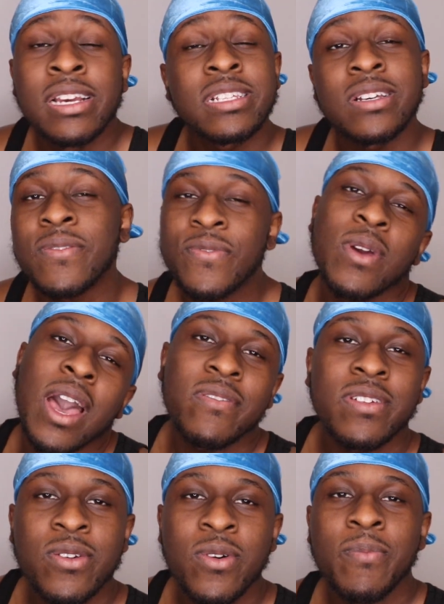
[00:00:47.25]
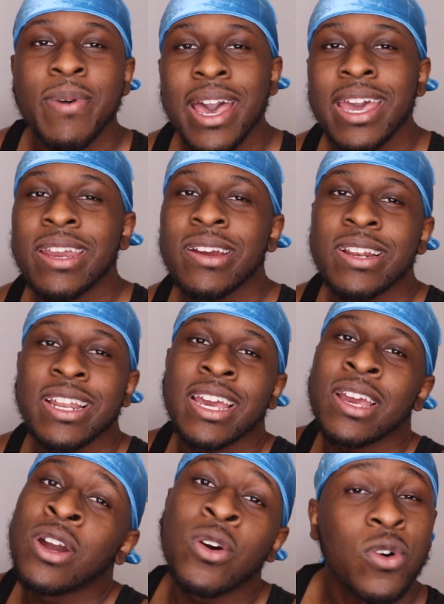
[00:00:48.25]
So if you having you a bad hair
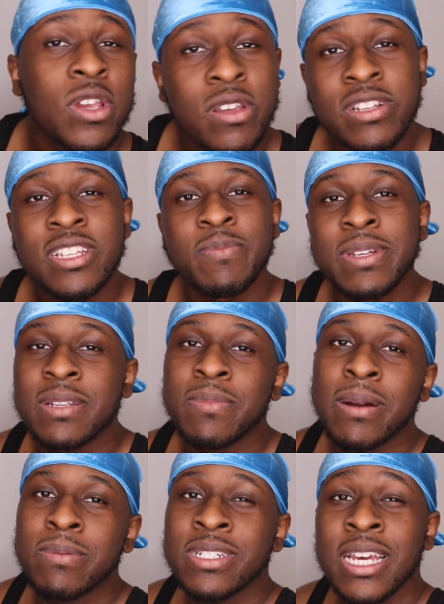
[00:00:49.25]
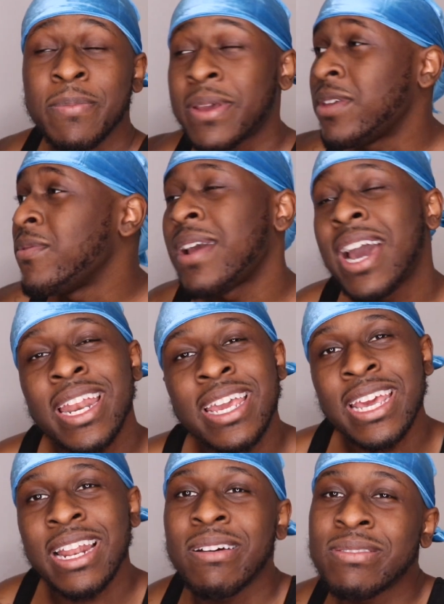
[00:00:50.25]
day, or you just missed the barbershop and you gotta
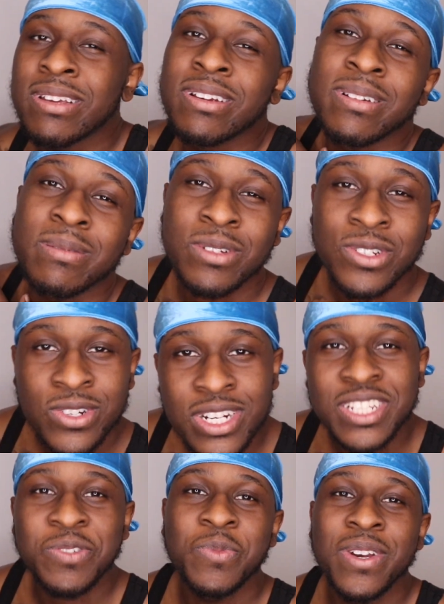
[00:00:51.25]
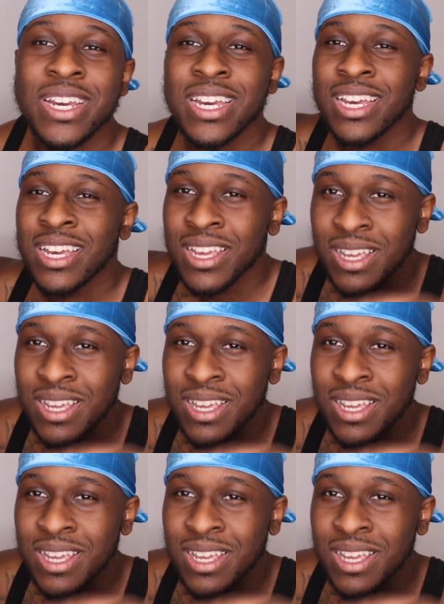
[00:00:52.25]
get out there in them streets, man,